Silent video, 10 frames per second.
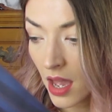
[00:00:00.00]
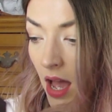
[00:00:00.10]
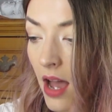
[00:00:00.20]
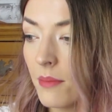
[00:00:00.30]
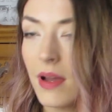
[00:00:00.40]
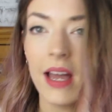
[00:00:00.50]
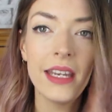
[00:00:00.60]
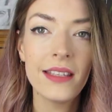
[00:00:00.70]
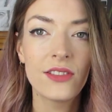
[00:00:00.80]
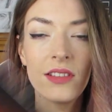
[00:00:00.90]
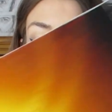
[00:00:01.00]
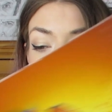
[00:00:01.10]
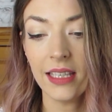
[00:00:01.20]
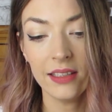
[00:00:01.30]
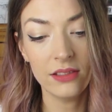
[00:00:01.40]
And it's just
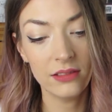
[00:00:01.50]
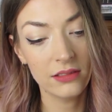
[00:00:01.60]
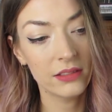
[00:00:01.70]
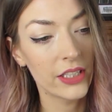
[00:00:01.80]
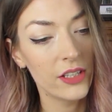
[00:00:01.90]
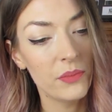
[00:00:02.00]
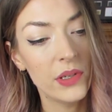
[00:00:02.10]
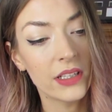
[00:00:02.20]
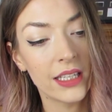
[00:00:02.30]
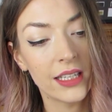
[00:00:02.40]
a little cute book.